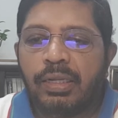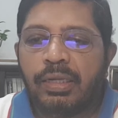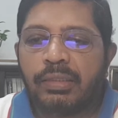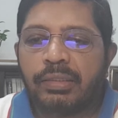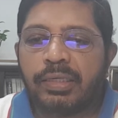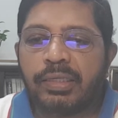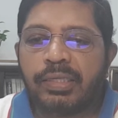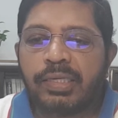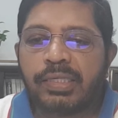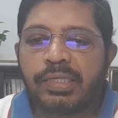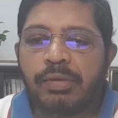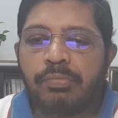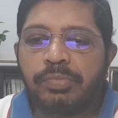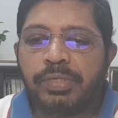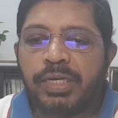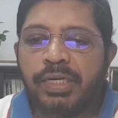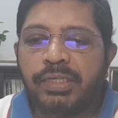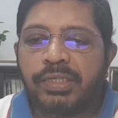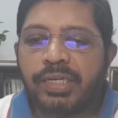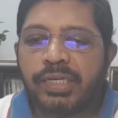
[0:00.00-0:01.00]
that the
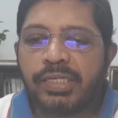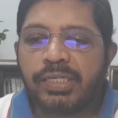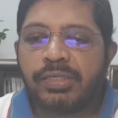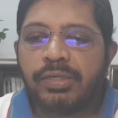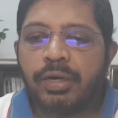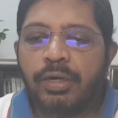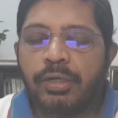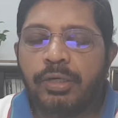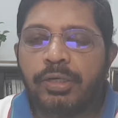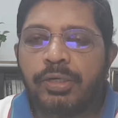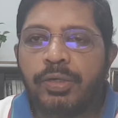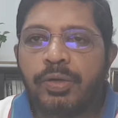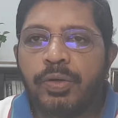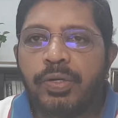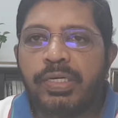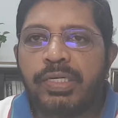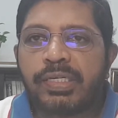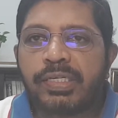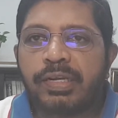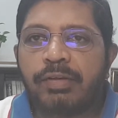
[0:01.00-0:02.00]
subject does not know
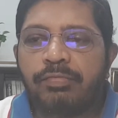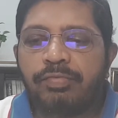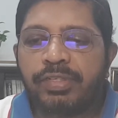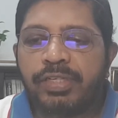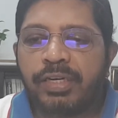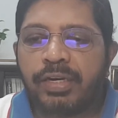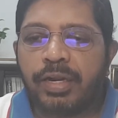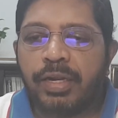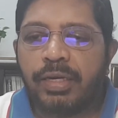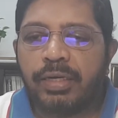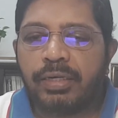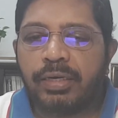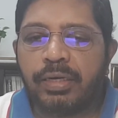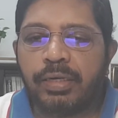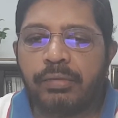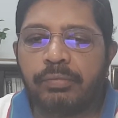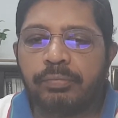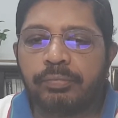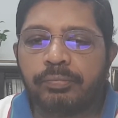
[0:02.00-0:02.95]
itself directly,